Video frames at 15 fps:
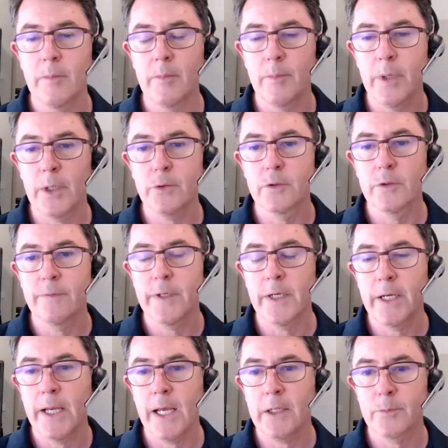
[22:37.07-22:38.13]
belter of an
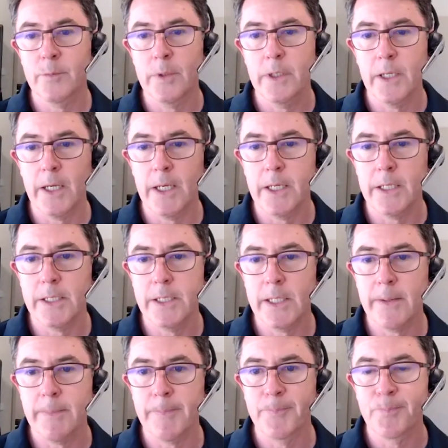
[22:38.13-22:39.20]
announcement, and
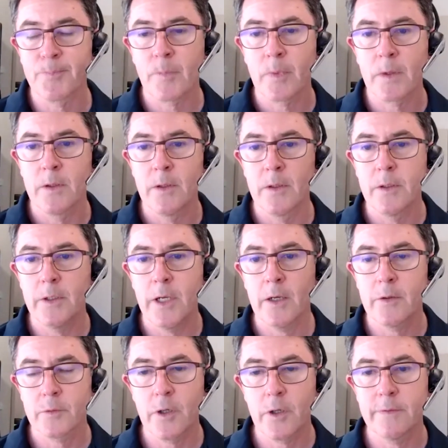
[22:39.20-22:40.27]

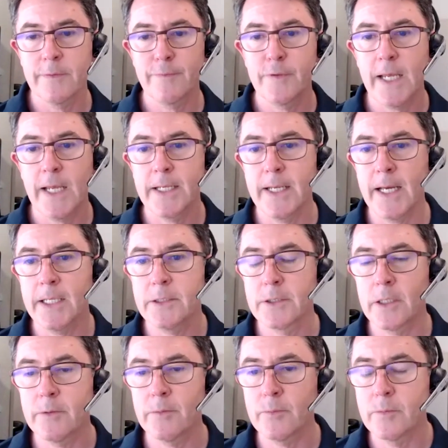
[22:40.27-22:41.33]
it's kind of a flat day,
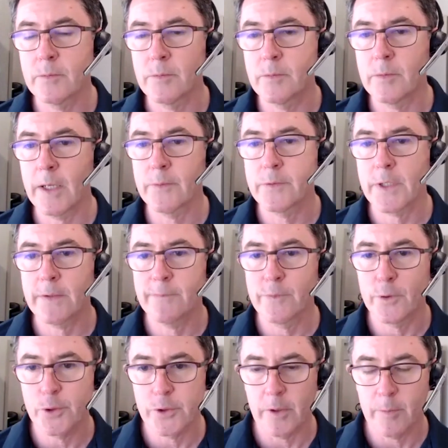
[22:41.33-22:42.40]
so that was
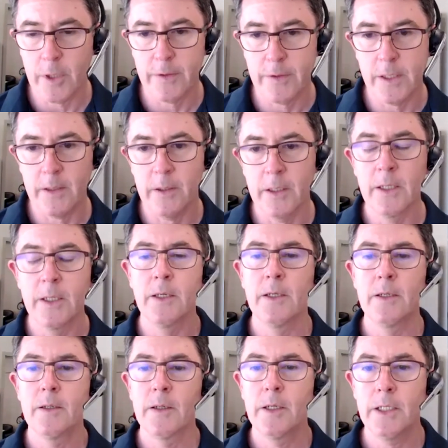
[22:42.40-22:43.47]
unfortunate. But I think
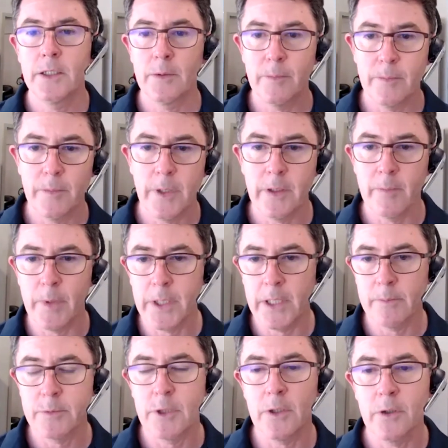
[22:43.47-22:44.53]
in the
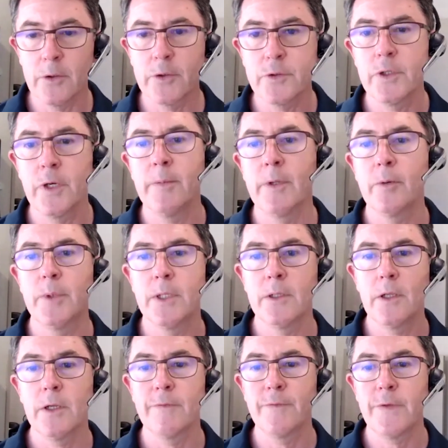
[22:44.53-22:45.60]
medium to longer term there'll be a
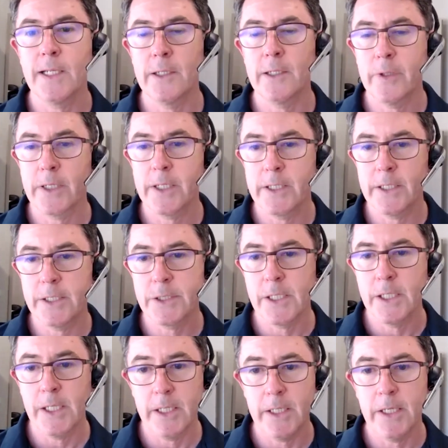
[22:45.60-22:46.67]
lot of value
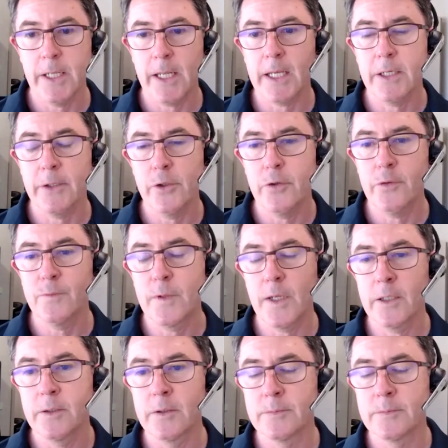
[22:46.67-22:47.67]
recognition in that news flow.